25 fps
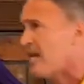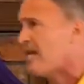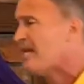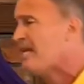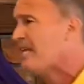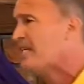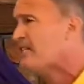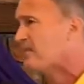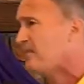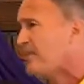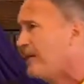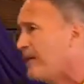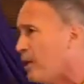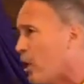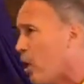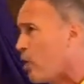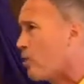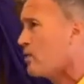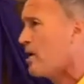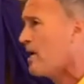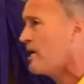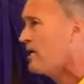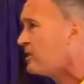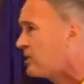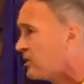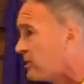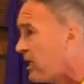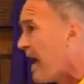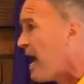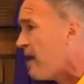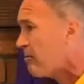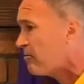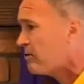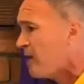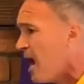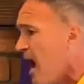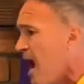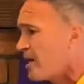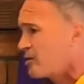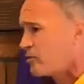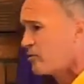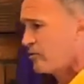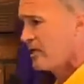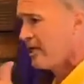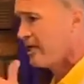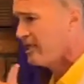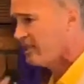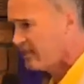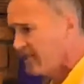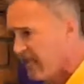need to be learning sound
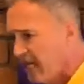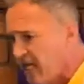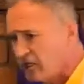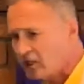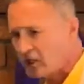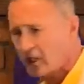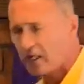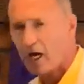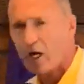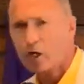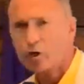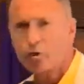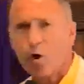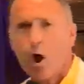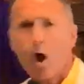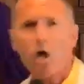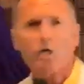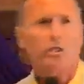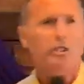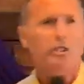doctrine and teaching across